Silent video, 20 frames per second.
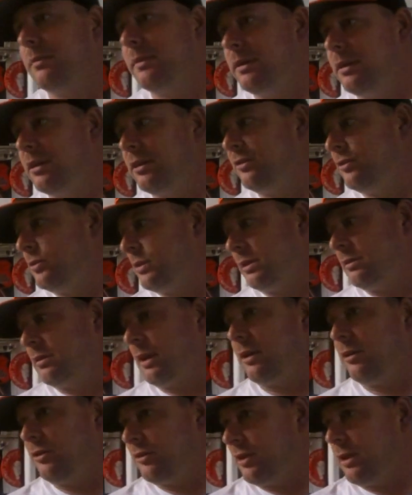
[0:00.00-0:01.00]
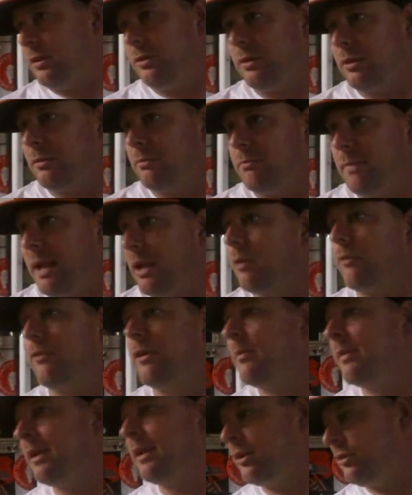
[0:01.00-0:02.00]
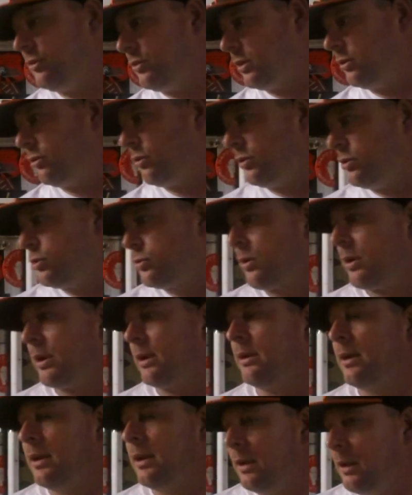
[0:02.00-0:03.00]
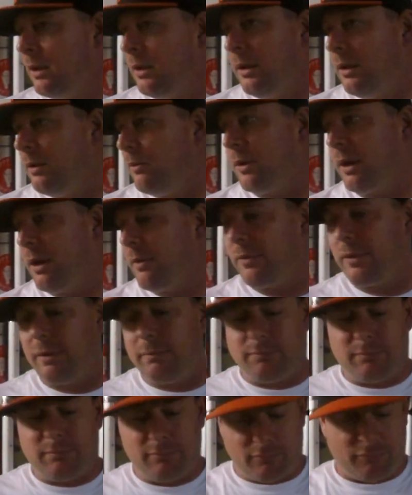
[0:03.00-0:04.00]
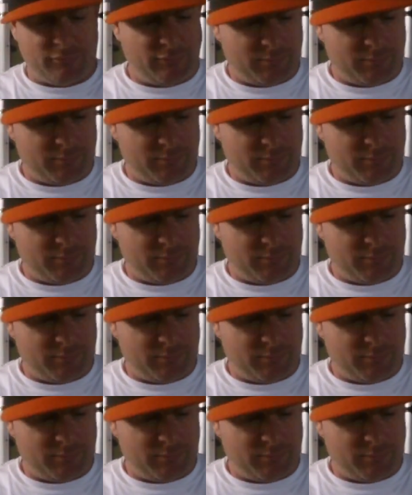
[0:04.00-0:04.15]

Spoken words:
I mean, because you could, like you said, you could make a remix, you could do a joint, whatever, and